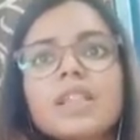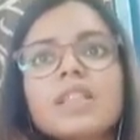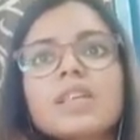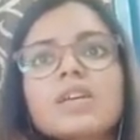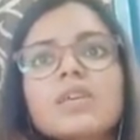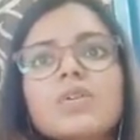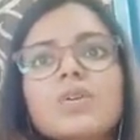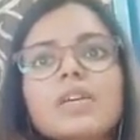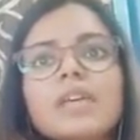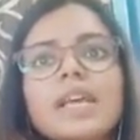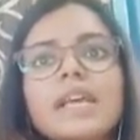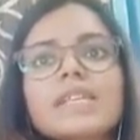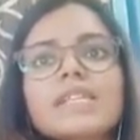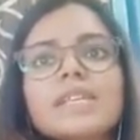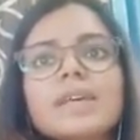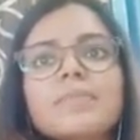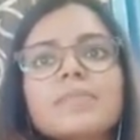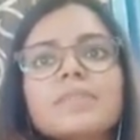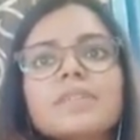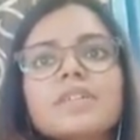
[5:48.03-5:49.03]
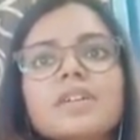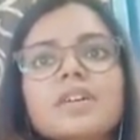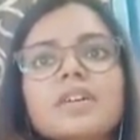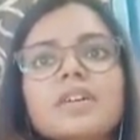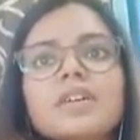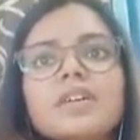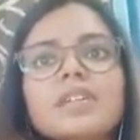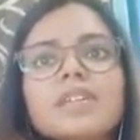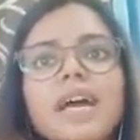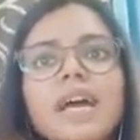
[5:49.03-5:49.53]
The court accept
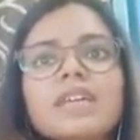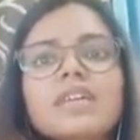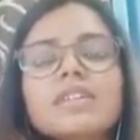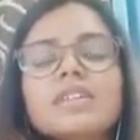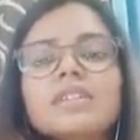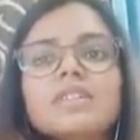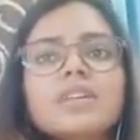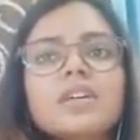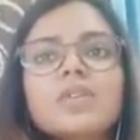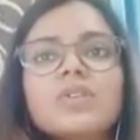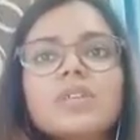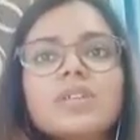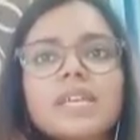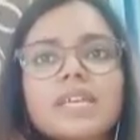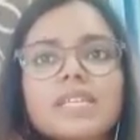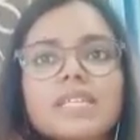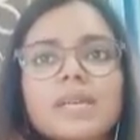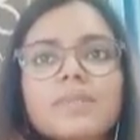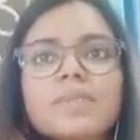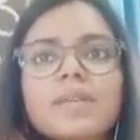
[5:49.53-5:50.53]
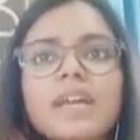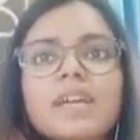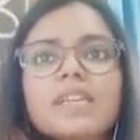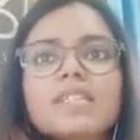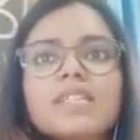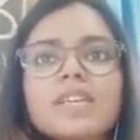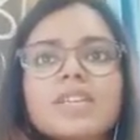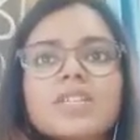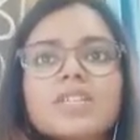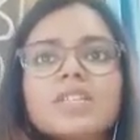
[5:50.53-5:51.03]

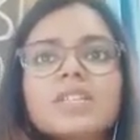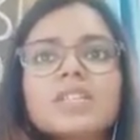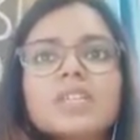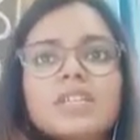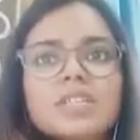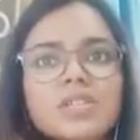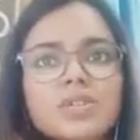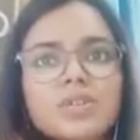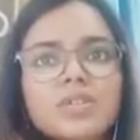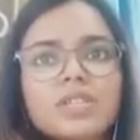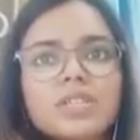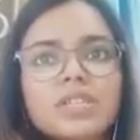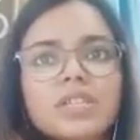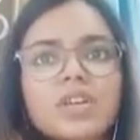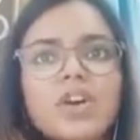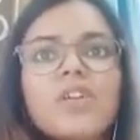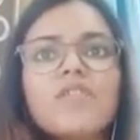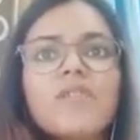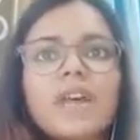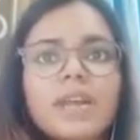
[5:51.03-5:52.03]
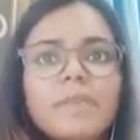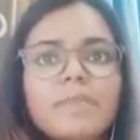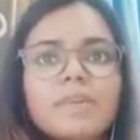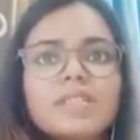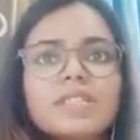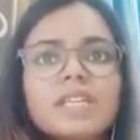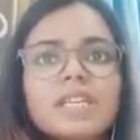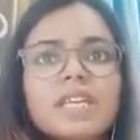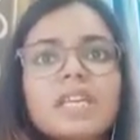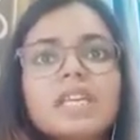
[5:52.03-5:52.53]
that section 303 of
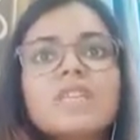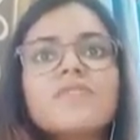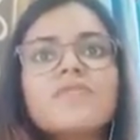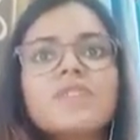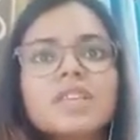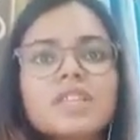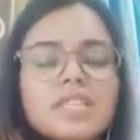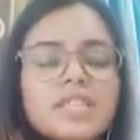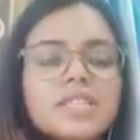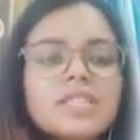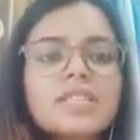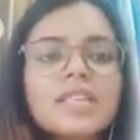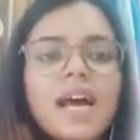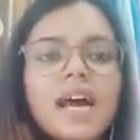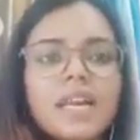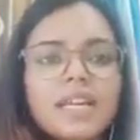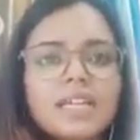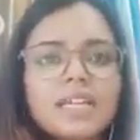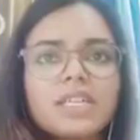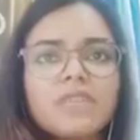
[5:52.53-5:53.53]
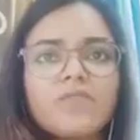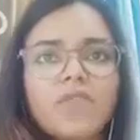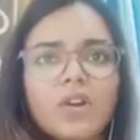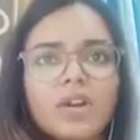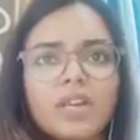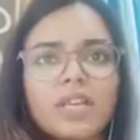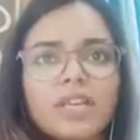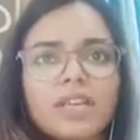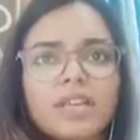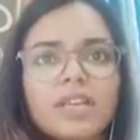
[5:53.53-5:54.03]
IPC infringes article
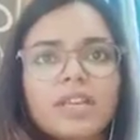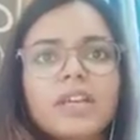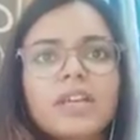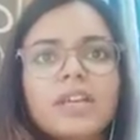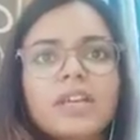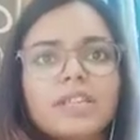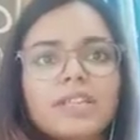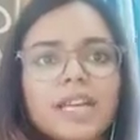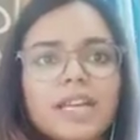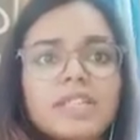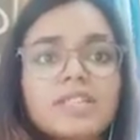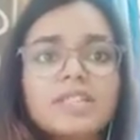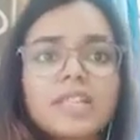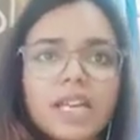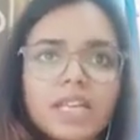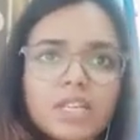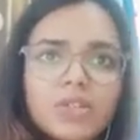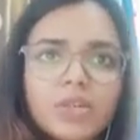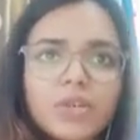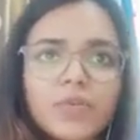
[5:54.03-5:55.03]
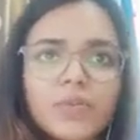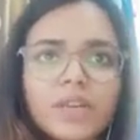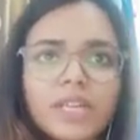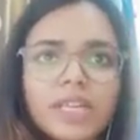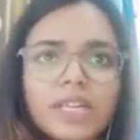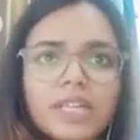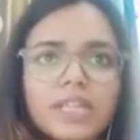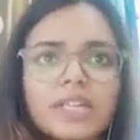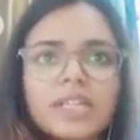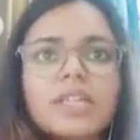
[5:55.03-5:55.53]
14, that is right to
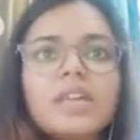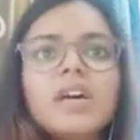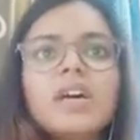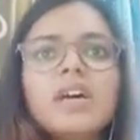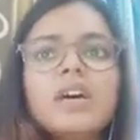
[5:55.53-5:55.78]
equality,